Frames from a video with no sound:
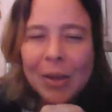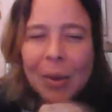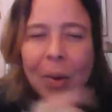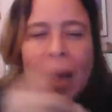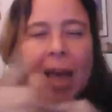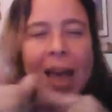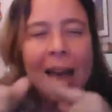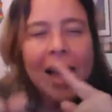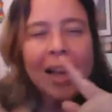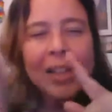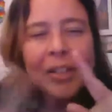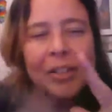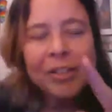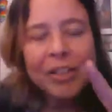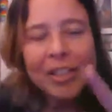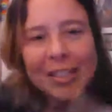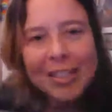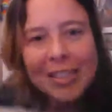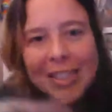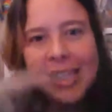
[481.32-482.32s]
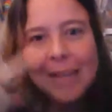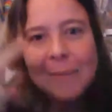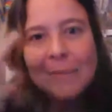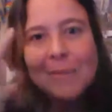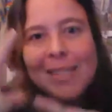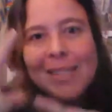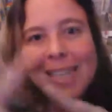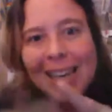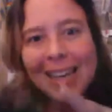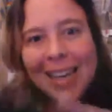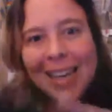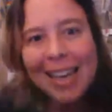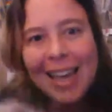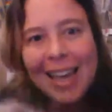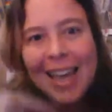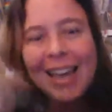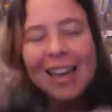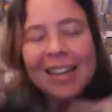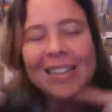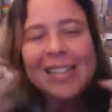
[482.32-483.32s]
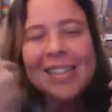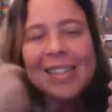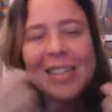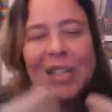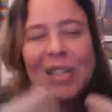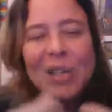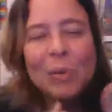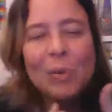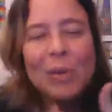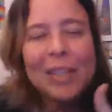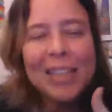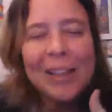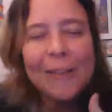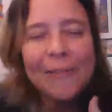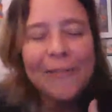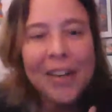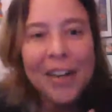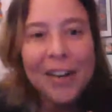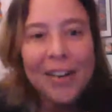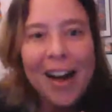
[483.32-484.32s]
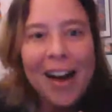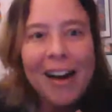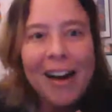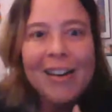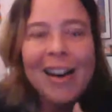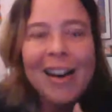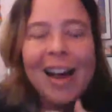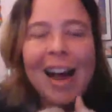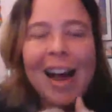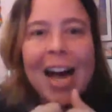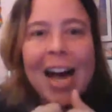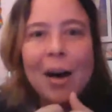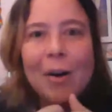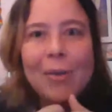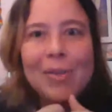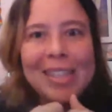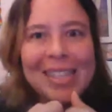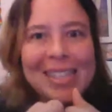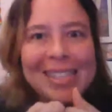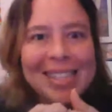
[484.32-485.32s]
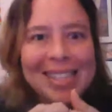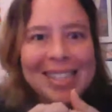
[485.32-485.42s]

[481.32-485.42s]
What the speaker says: you? And you just keep digging until you really figure out how this